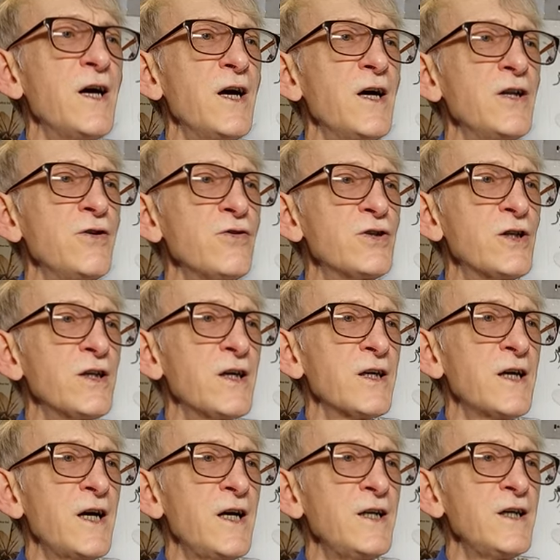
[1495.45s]
and you see
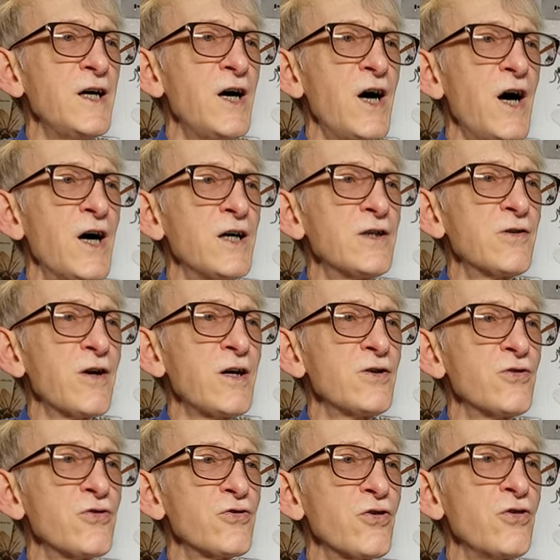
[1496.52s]
again, I try
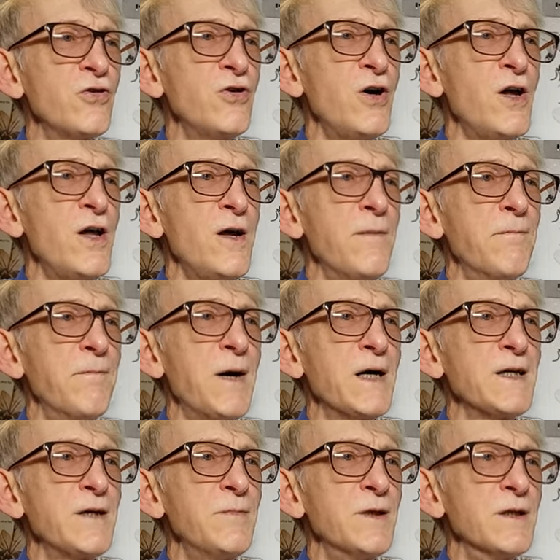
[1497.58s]
to show
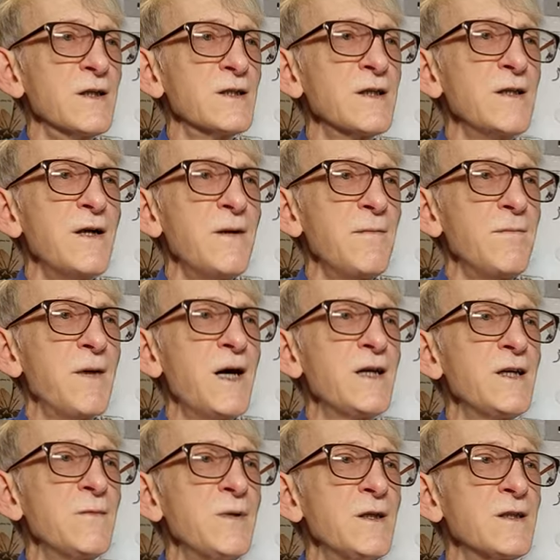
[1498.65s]
mandibles.
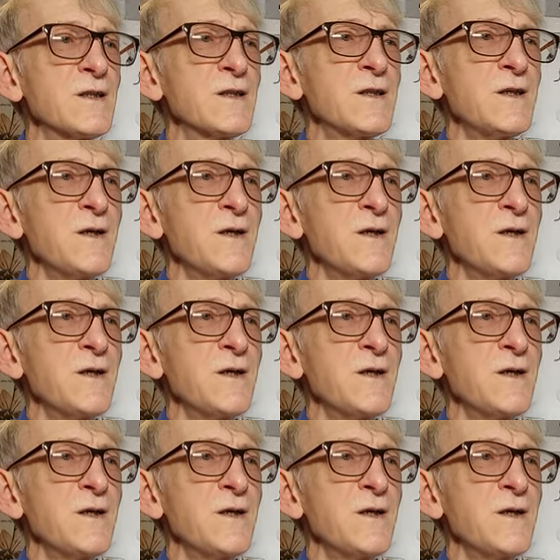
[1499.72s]
Mandibles,